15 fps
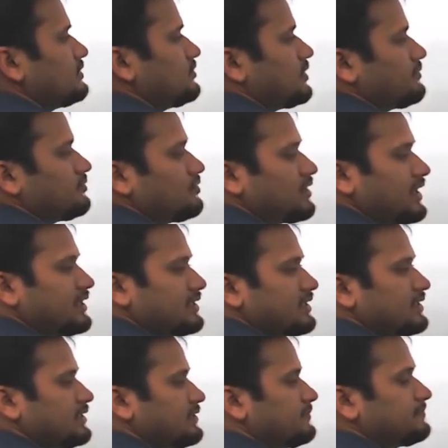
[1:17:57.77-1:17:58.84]
you have to write
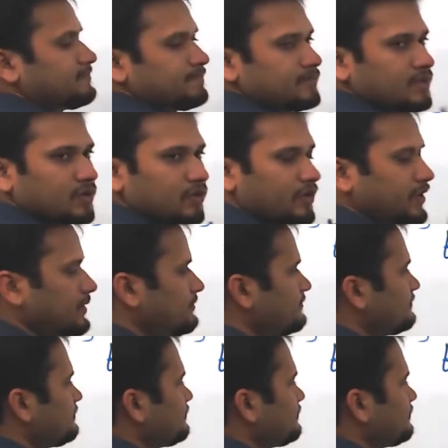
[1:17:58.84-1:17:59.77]
here, okay,